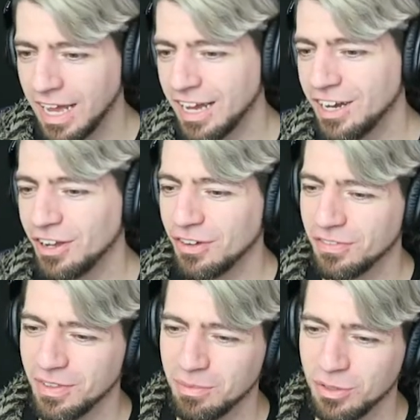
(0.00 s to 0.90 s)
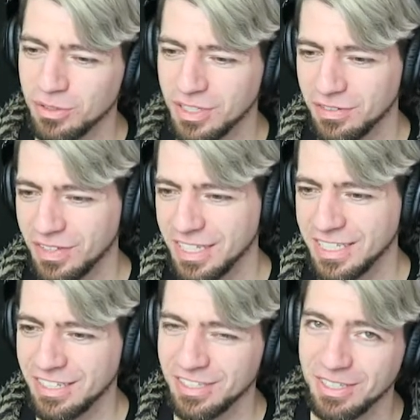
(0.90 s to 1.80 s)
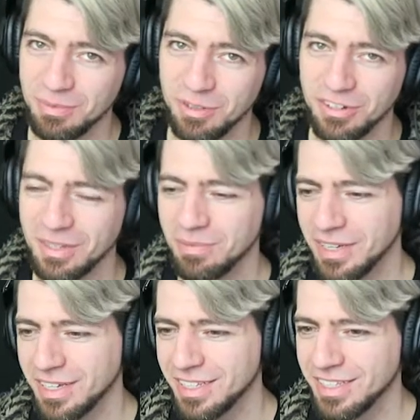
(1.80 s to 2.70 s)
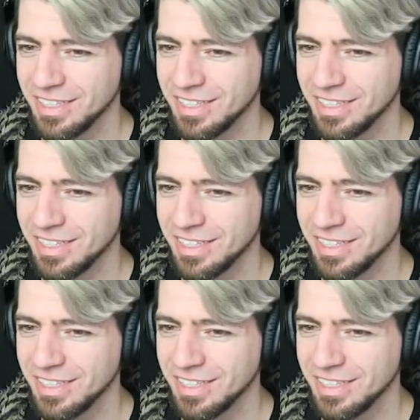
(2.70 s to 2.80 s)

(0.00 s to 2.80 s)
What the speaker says: I love the music for this little submarine bit.